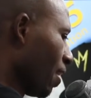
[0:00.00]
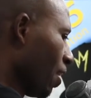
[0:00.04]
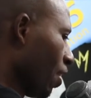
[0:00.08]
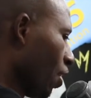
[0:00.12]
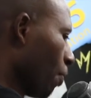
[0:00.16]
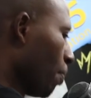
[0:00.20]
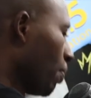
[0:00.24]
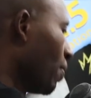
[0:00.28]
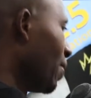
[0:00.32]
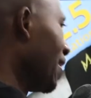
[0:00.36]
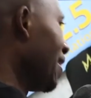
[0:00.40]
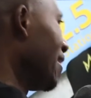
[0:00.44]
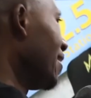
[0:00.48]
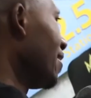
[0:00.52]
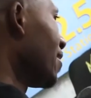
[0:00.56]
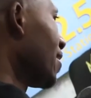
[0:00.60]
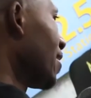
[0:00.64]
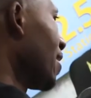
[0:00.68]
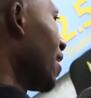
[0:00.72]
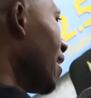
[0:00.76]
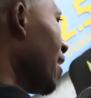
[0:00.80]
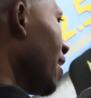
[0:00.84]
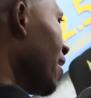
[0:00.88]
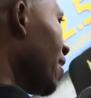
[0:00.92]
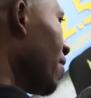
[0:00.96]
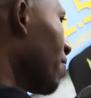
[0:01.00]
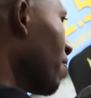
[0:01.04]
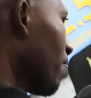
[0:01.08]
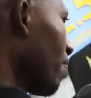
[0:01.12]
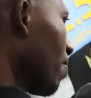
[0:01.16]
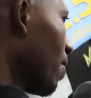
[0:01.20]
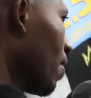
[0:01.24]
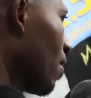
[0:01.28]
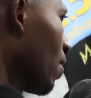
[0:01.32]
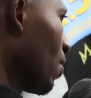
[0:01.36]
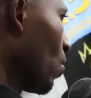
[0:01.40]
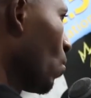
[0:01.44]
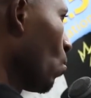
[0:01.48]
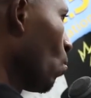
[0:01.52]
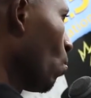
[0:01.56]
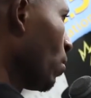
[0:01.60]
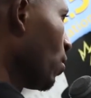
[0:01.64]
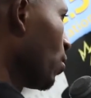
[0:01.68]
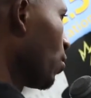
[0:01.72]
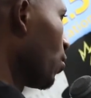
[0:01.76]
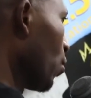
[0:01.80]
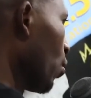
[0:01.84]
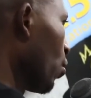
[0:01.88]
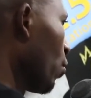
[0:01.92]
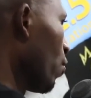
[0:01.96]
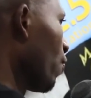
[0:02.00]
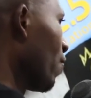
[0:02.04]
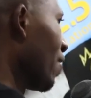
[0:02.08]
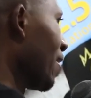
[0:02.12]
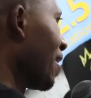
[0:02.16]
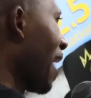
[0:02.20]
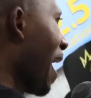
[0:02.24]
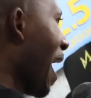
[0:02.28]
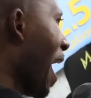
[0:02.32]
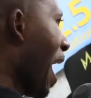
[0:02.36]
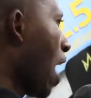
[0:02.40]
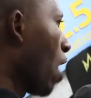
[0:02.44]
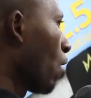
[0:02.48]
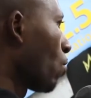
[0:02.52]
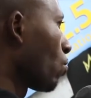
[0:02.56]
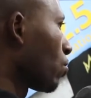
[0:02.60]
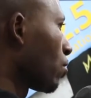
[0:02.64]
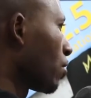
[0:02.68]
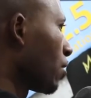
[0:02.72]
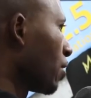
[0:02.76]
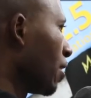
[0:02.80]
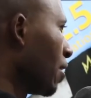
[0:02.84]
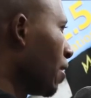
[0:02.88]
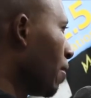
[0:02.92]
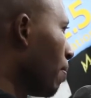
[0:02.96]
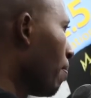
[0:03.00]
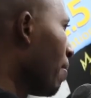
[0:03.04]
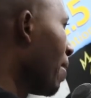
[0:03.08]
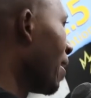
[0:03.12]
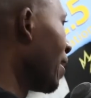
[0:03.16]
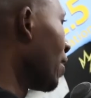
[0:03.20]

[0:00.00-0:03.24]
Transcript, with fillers: or Bernice king would serve in the house and in the